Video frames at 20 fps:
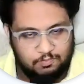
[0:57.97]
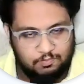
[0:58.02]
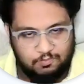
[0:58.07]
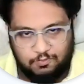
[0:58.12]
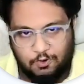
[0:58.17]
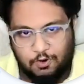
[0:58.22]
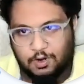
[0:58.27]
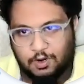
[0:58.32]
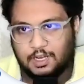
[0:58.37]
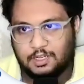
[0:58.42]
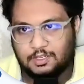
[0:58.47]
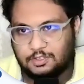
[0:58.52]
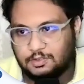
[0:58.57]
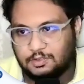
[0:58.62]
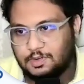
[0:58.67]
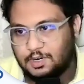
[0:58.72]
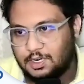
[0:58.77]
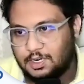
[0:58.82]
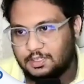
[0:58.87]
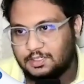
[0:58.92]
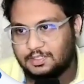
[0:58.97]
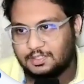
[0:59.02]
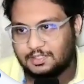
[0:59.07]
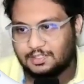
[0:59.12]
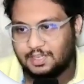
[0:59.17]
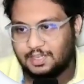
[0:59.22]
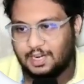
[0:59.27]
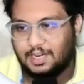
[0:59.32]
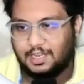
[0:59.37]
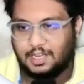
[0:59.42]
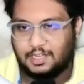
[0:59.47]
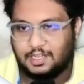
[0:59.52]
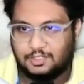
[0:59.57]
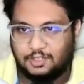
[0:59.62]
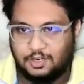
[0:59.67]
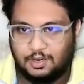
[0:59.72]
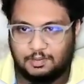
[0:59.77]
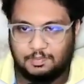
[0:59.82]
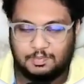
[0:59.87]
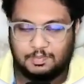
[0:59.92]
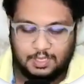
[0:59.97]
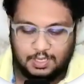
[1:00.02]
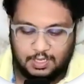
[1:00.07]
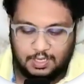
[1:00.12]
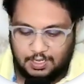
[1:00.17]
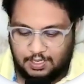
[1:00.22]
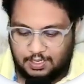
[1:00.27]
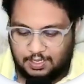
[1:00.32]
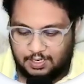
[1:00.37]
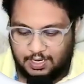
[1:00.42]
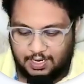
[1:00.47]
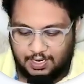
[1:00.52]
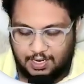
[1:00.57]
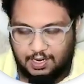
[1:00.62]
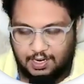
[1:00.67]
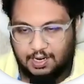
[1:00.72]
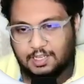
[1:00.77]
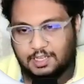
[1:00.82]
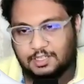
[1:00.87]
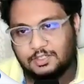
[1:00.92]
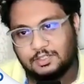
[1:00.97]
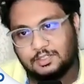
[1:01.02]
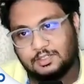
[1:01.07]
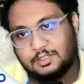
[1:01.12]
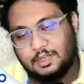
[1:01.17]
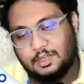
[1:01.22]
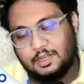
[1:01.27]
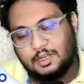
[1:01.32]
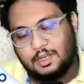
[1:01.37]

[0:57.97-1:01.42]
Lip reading: focus towards getting a job, right? And it is